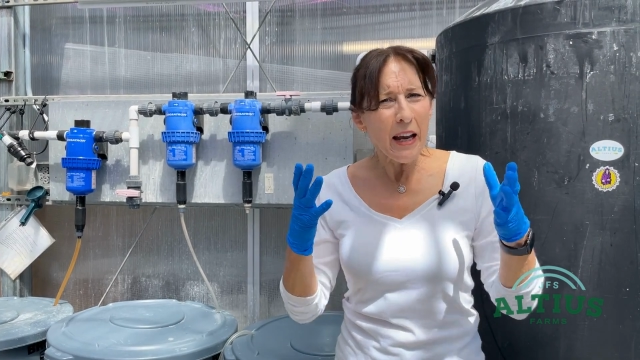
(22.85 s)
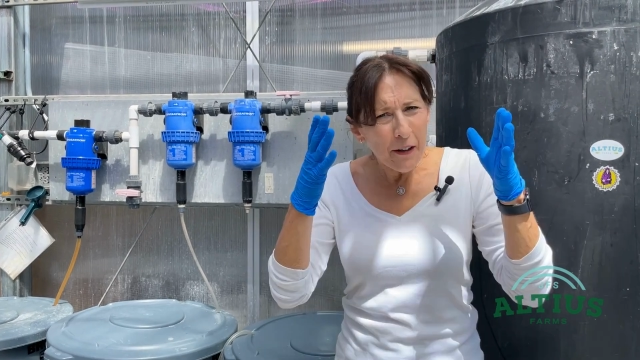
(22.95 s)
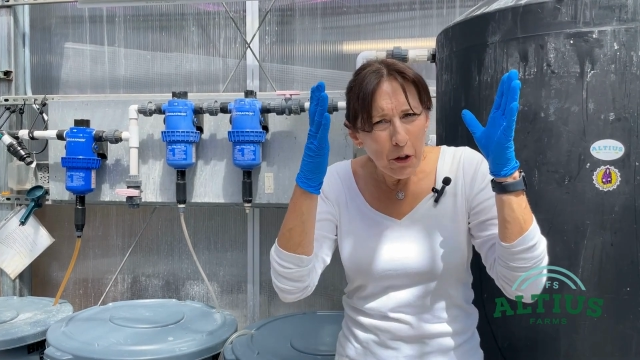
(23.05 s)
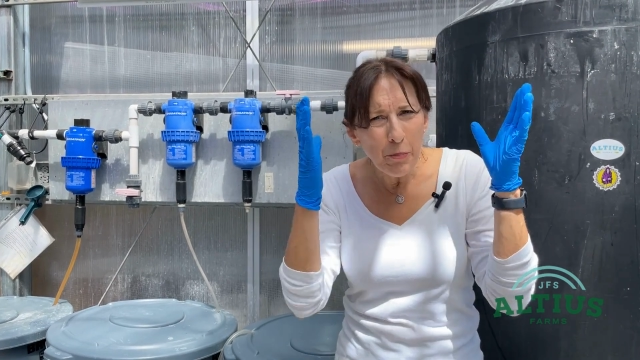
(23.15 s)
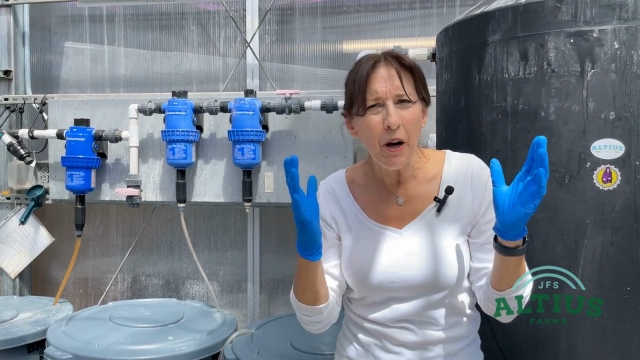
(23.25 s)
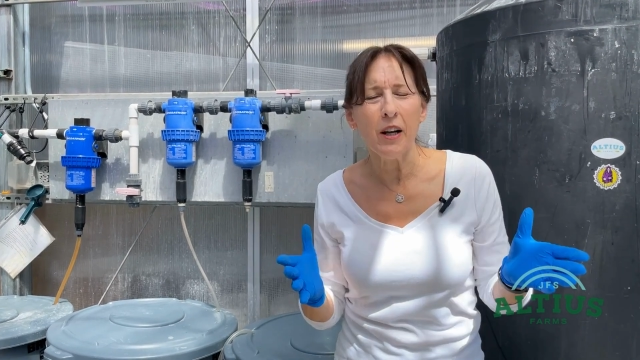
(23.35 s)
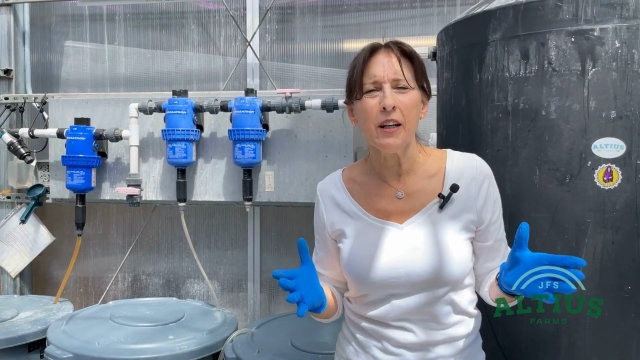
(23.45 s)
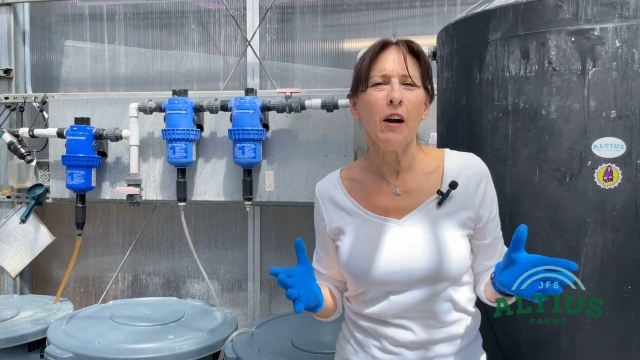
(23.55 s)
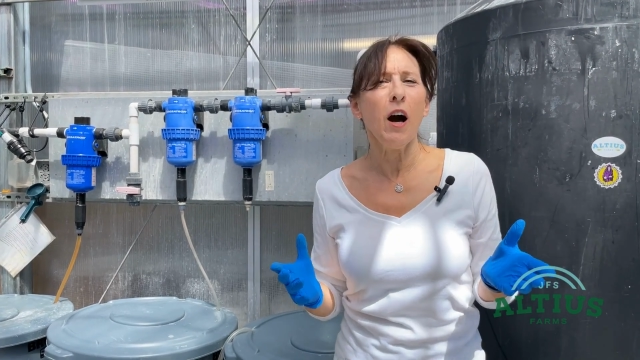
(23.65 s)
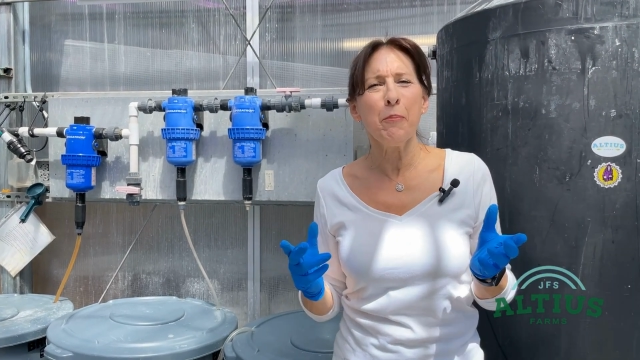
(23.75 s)

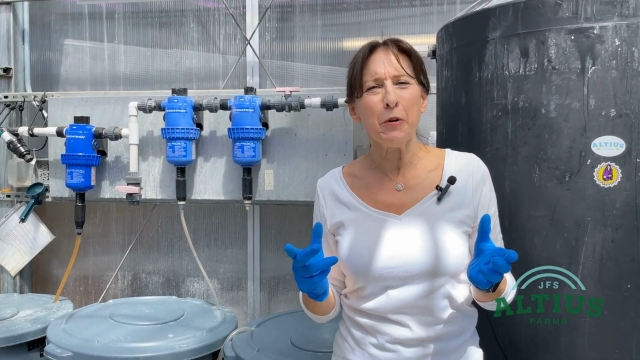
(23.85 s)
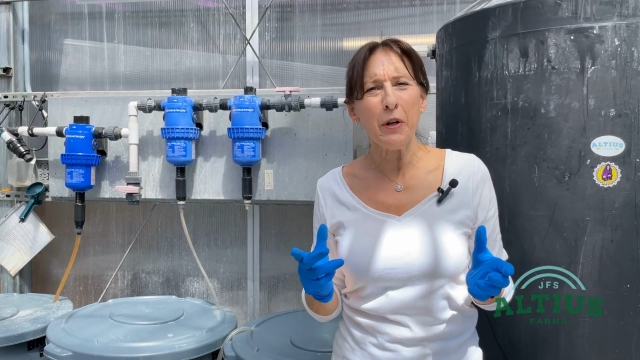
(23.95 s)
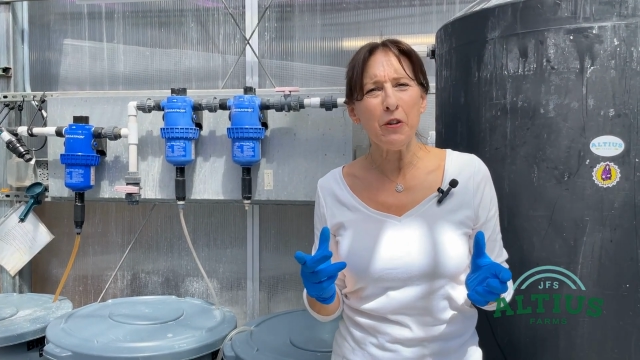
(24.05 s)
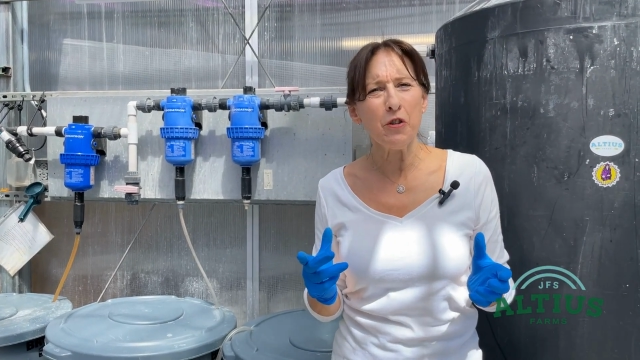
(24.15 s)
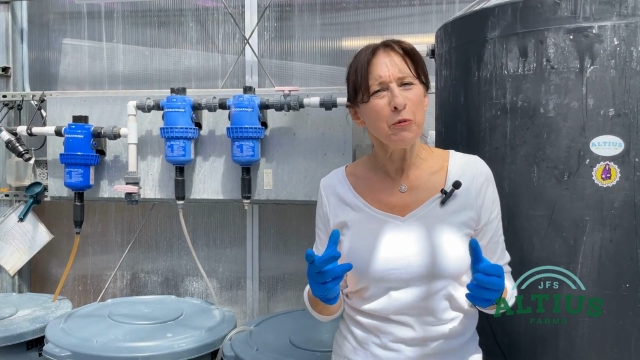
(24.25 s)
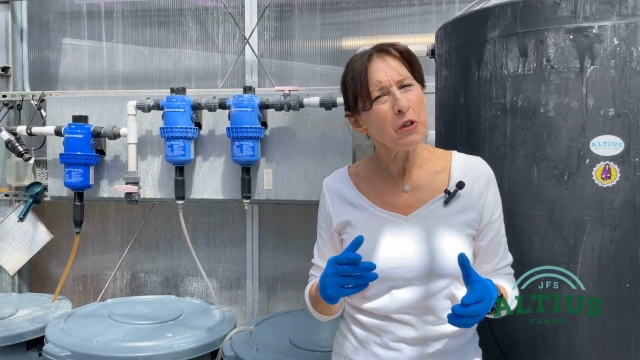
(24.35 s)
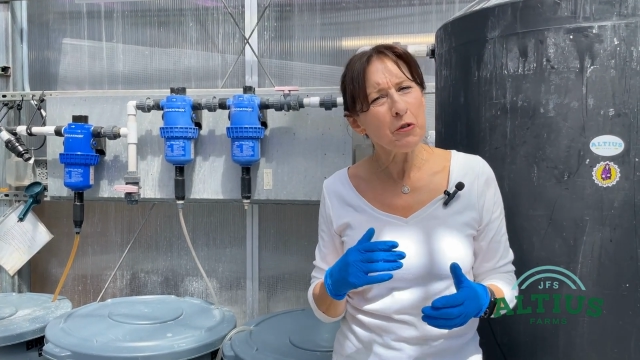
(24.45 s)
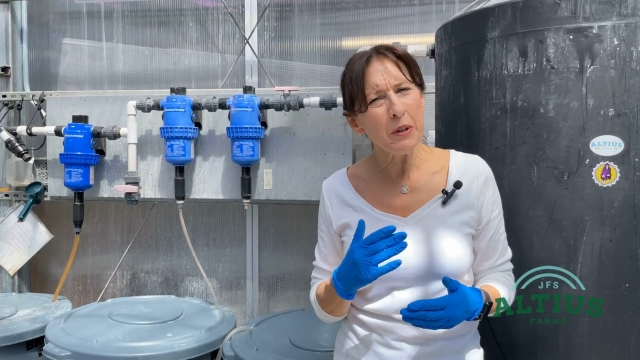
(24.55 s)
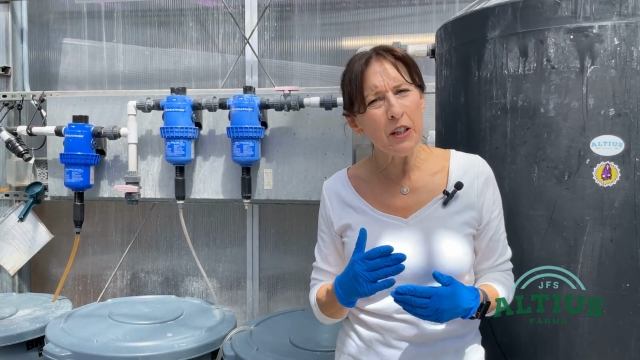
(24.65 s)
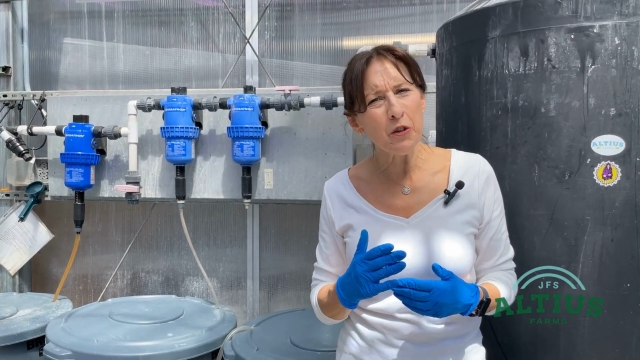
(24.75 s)
aeroponic operation,
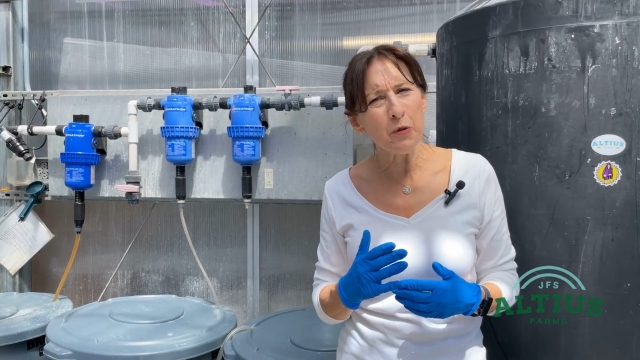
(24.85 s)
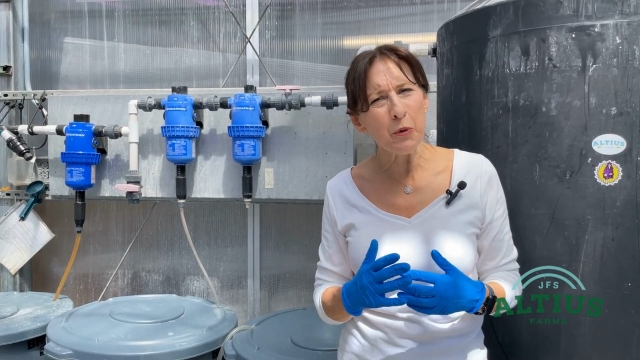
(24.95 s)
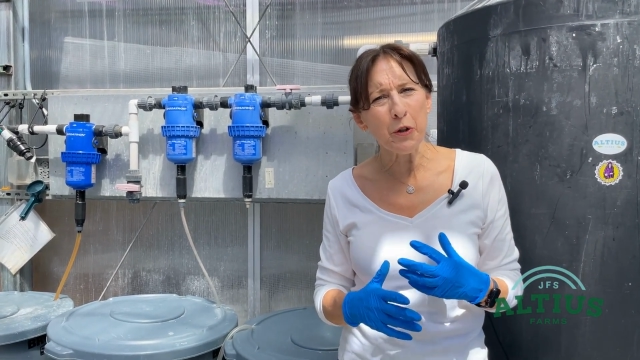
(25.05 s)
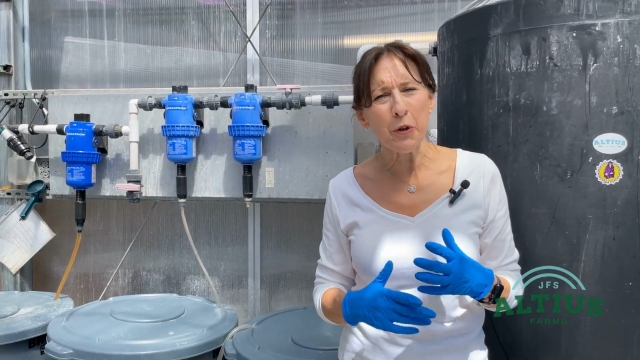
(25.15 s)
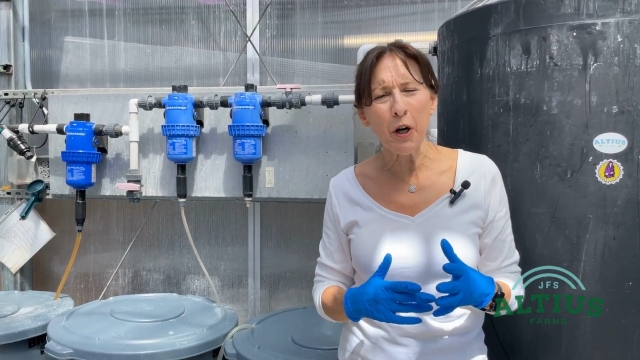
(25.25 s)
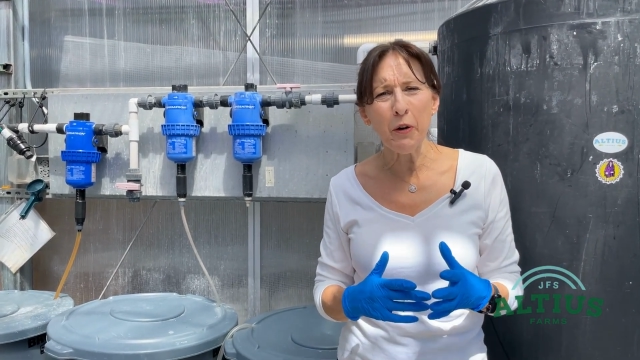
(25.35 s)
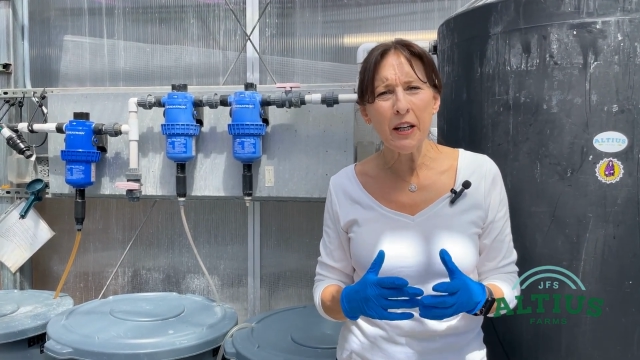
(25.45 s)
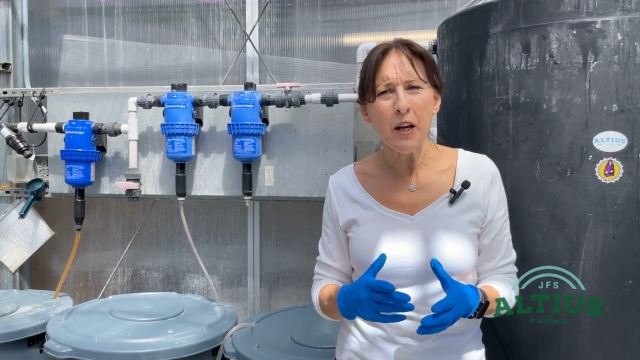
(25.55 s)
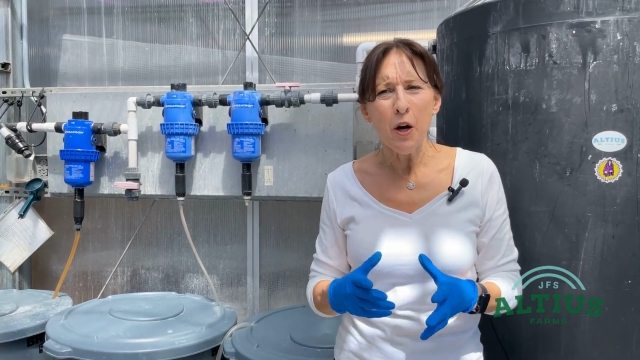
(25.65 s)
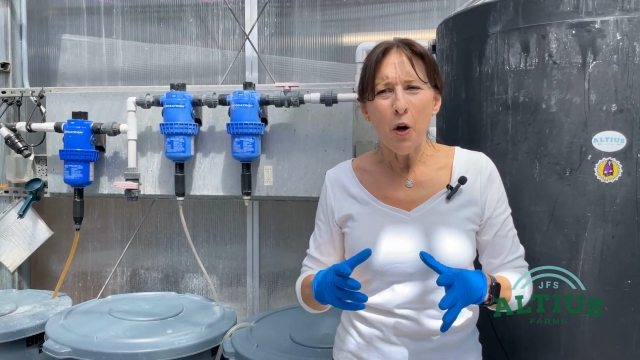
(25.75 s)
which means we're
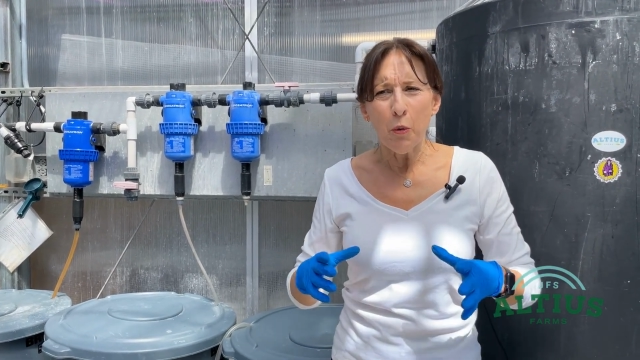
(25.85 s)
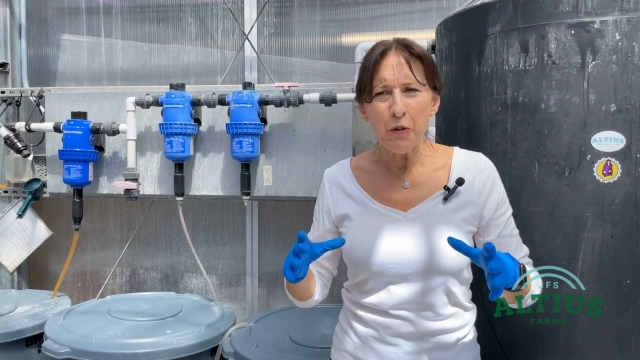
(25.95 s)
growing